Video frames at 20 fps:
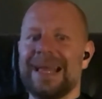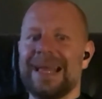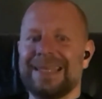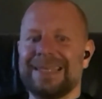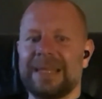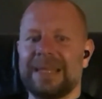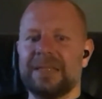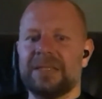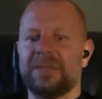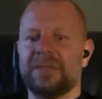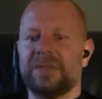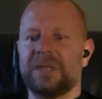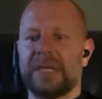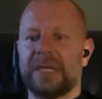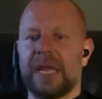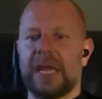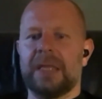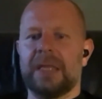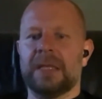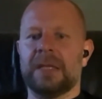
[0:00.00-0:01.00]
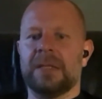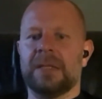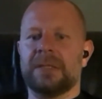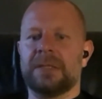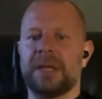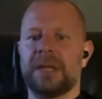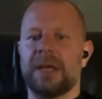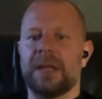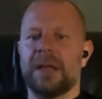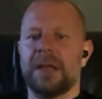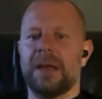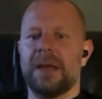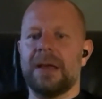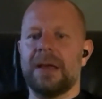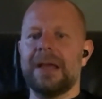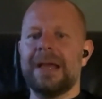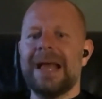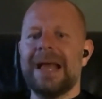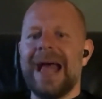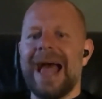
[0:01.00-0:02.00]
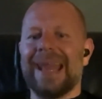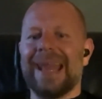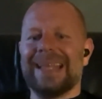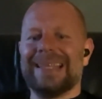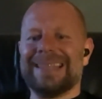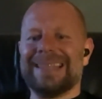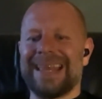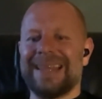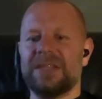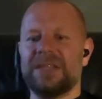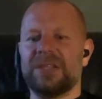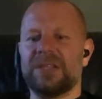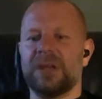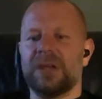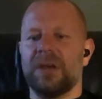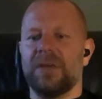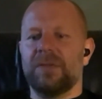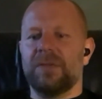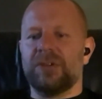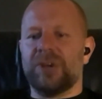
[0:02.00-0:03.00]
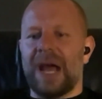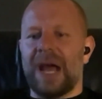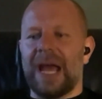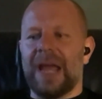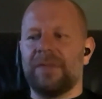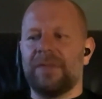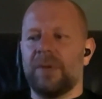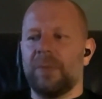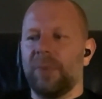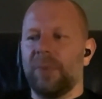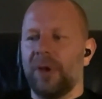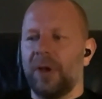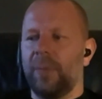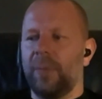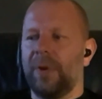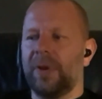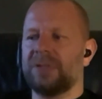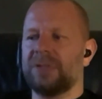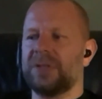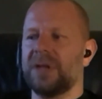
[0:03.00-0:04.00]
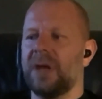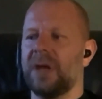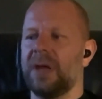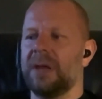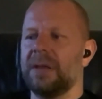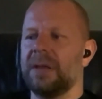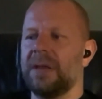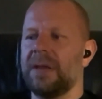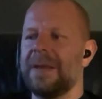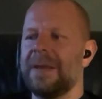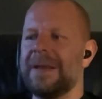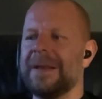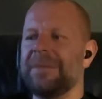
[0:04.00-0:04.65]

a sense of togetherness and a sense of drive and purpose and